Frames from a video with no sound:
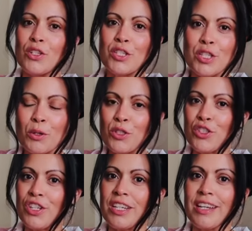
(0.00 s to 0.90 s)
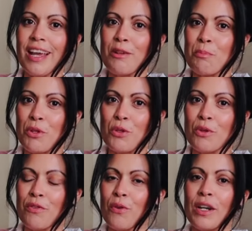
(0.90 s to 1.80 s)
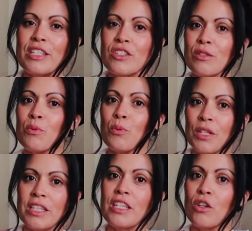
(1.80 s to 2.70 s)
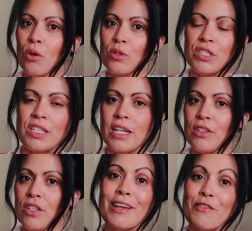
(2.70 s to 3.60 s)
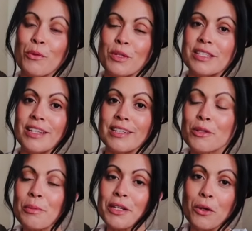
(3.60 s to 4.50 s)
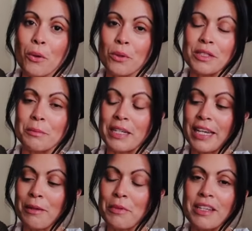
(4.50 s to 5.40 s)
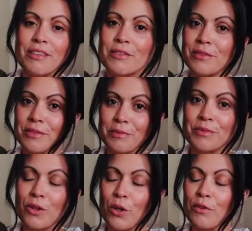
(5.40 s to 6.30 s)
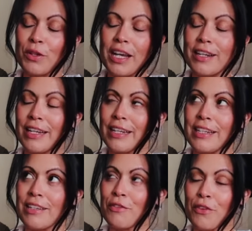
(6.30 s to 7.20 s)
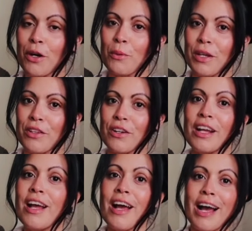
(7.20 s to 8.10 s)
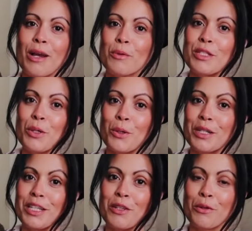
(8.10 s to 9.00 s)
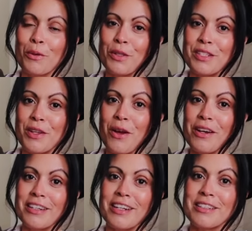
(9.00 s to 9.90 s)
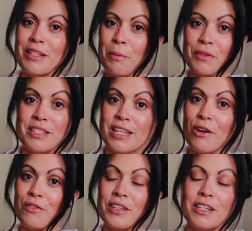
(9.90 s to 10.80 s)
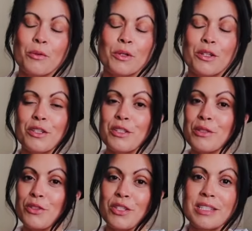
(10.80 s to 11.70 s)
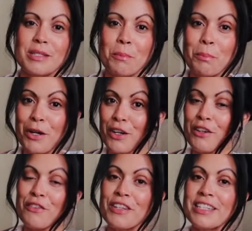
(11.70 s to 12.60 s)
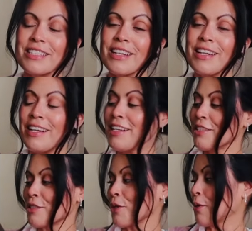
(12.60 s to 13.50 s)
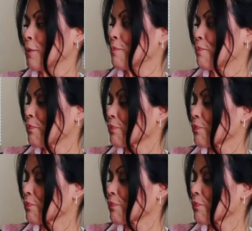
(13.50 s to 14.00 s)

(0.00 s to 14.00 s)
so chic and beautiful. It just really goes together. If it was a little bit cold in Miami, or if we had any fall weather, I would totally throw this on top of this outfit. It would look just perfect. So,